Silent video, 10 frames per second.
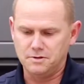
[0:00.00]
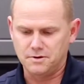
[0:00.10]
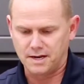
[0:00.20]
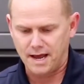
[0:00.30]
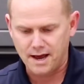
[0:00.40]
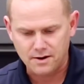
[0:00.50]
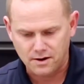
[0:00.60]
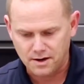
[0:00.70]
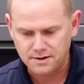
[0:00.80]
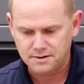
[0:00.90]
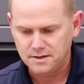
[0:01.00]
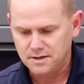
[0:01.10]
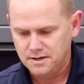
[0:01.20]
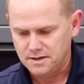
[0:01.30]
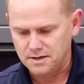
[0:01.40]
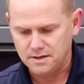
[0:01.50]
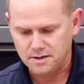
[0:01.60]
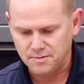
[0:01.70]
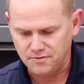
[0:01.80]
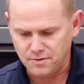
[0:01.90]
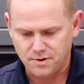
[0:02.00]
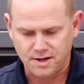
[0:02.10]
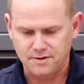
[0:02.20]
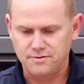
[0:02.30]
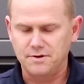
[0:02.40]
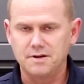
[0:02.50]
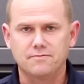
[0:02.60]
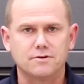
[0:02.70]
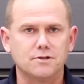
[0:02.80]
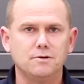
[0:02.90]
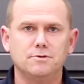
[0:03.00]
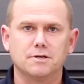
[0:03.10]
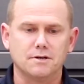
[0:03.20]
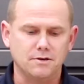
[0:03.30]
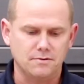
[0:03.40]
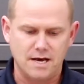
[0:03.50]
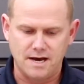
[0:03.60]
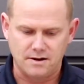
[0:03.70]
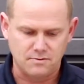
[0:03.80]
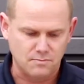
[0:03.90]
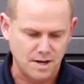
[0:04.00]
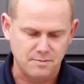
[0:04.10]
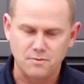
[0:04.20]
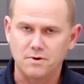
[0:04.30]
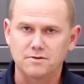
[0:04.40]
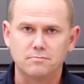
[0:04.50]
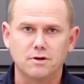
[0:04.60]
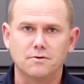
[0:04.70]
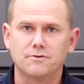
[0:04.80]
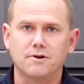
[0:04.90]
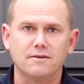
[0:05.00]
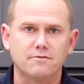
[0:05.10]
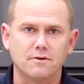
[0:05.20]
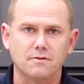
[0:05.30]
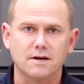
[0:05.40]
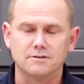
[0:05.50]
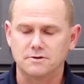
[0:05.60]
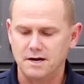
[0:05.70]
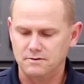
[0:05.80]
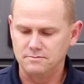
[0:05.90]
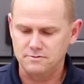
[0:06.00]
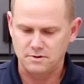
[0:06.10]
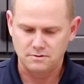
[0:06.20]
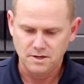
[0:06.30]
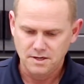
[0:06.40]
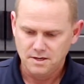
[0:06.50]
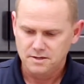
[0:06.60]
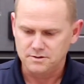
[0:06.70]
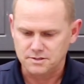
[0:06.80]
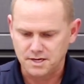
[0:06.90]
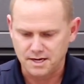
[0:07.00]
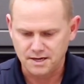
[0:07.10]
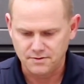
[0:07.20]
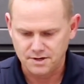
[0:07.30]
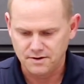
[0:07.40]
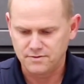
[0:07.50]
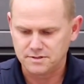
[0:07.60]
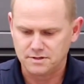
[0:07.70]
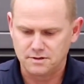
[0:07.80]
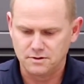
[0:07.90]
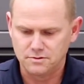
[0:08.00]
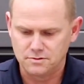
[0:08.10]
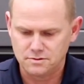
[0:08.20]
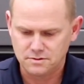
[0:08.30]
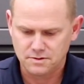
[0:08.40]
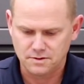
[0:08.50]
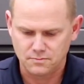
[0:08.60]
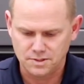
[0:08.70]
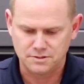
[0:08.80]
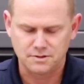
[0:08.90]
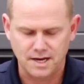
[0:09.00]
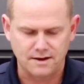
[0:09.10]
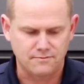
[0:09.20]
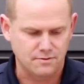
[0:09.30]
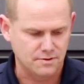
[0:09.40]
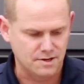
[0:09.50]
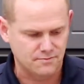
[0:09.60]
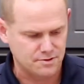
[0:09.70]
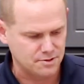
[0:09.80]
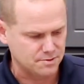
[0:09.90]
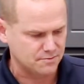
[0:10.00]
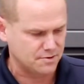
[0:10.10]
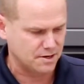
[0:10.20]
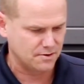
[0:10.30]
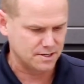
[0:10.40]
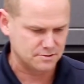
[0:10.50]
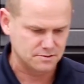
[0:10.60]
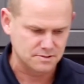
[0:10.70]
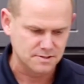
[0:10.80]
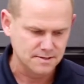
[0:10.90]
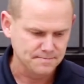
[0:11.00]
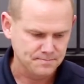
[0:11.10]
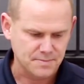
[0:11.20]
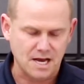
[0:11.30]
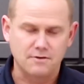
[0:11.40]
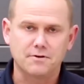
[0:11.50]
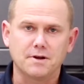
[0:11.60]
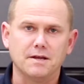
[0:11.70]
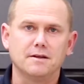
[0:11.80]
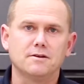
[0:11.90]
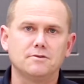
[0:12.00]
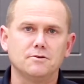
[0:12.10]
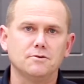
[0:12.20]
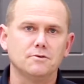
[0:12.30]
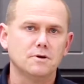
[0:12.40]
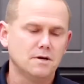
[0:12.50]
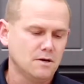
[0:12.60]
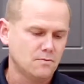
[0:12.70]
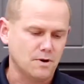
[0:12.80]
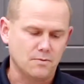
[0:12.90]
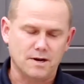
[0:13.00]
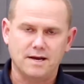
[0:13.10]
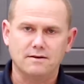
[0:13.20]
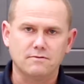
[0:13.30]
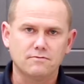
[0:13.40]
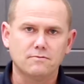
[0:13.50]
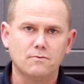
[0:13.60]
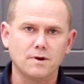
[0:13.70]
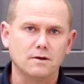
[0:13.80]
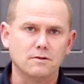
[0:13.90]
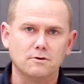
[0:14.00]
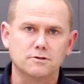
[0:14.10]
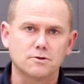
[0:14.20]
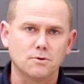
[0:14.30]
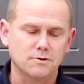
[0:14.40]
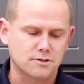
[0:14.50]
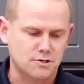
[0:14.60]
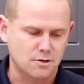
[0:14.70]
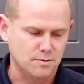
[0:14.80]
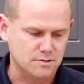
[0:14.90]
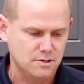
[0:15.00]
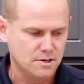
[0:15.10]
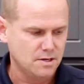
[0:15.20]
you can add on. If you want to have 3 different tubes, you can do that. Maybe one's blowing dry fertilizer out. So just kind of give you a difference in those, in what you have for different tube configurations. Now, if you're getting into where you want to have real low soil disturbance,